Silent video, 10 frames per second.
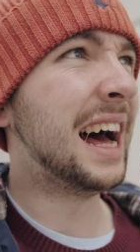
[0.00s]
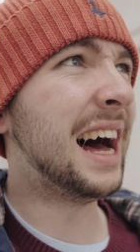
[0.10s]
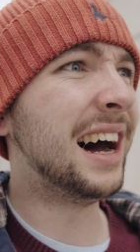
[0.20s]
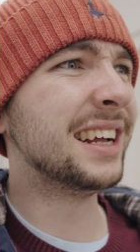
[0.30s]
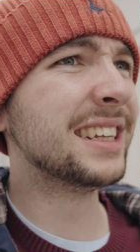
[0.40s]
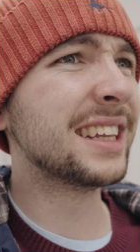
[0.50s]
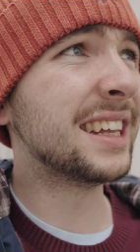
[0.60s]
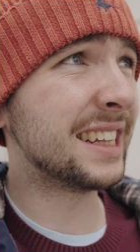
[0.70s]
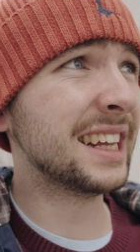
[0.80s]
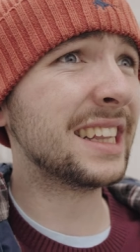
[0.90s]
and
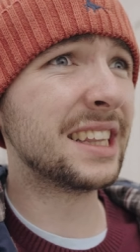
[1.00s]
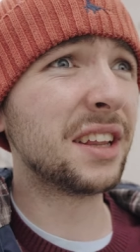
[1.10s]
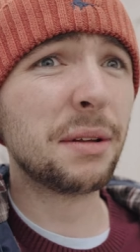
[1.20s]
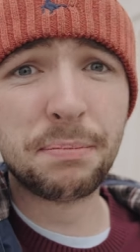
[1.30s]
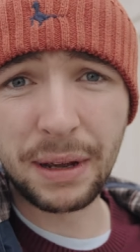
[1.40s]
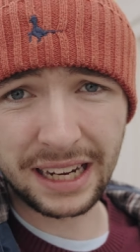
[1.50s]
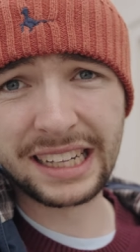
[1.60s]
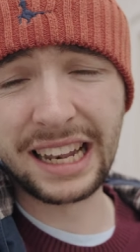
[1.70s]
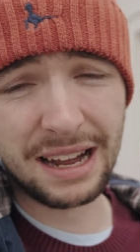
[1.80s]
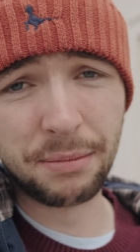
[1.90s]
this is the
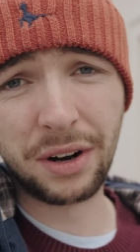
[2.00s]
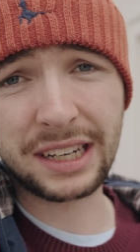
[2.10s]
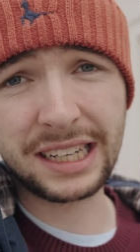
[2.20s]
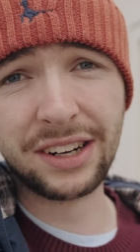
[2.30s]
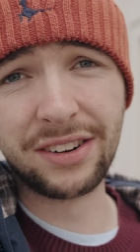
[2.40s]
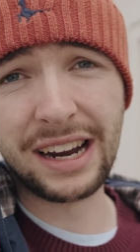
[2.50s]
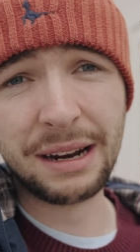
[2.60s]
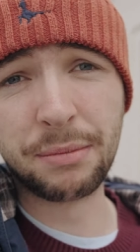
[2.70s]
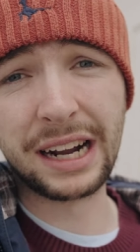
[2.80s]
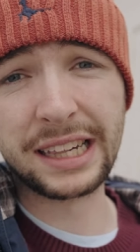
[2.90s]
biggest landmark here
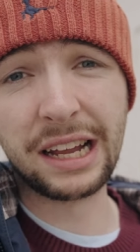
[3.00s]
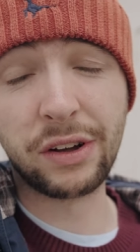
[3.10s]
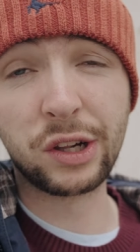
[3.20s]
in Bratislava,